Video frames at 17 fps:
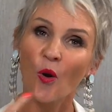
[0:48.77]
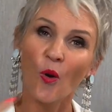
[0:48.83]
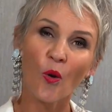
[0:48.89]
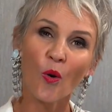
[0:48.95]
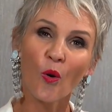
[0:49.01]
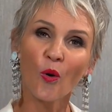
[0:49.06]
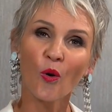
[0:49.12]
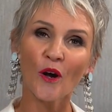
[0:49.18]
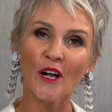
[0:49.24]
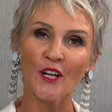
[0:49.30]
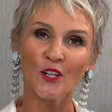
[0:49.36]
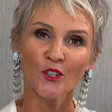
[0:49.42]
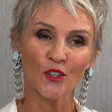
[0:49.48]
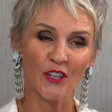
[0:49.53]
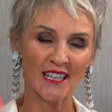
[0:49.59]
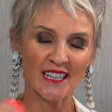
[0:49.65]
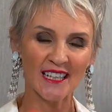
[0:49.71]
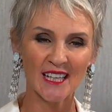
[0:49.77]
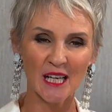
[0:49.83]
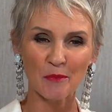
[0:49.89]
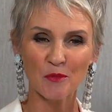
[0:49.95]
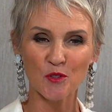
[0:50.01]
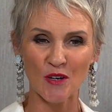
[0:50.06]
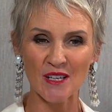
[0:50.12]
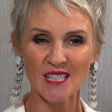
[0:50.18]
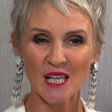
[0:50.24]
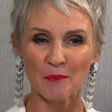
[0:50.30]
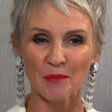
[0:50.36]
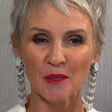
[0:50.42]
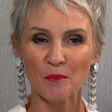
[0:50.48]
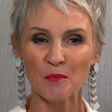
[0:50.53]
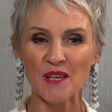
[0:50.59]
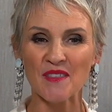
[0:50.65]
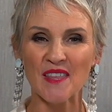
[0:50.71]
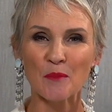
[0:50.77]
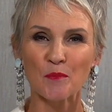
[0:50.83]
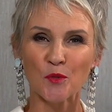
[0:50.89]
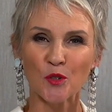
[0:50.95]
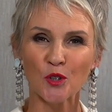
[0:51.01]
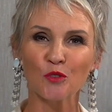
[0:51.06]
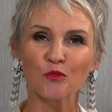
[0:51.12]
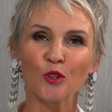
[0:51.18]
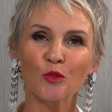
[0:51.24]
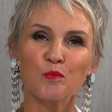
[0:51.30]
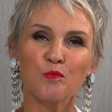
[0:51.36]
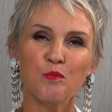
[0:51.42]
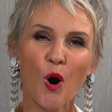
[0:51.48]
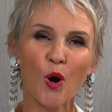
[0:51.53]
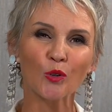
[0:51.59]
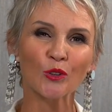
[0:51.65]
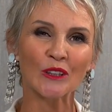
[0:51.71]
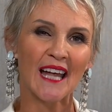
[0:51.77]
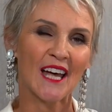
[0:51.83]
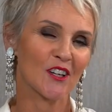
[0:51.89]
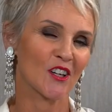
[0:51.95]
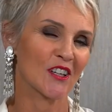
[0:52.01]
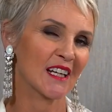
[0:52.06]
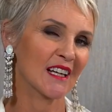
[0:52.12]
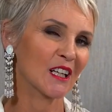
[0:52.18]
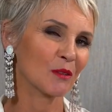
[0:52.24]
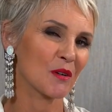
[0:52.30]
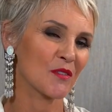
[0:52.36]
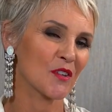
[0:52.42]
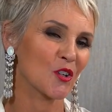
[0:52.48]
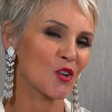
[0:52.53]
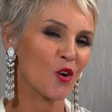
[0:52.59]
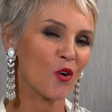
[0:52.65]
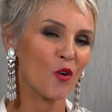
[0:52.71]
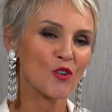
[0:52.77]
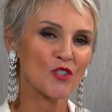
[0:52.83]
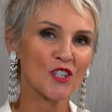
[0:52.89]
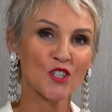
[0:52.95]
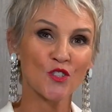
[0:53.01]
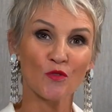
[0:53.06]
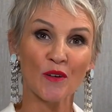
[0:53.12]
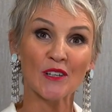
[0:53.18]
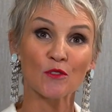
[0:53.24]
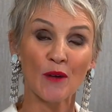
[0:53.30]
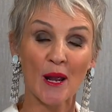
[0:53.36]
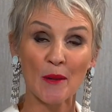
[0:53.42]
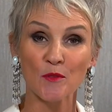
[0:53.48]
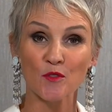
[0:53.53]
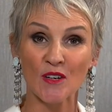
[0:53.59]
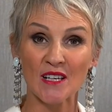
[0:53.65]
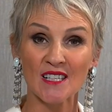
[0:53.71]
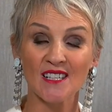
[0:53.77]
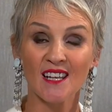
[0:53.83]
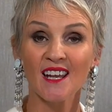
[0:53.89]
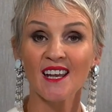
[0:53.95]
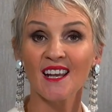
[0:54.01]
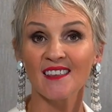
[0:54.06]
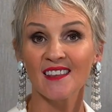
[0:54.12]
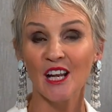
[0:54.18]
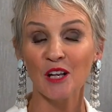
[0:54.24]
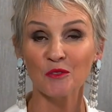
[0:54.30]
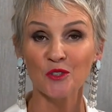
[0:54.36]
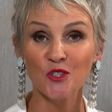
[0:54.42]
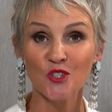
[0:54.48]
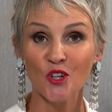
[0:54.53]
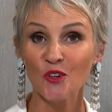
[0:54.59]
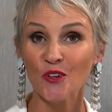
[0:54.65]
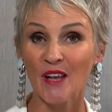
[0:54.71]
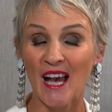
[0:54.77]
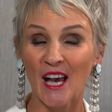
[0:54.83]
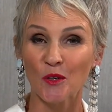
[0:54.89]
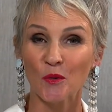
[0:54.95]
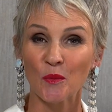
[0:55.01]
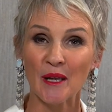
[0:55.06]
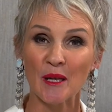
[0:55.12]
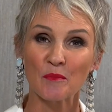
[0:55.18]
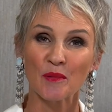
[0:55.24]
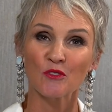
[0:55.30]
or you can get up, dress up, and be that beautiful, bold light on a hill with a gorgeous red wrap dress that I will show you how to wear.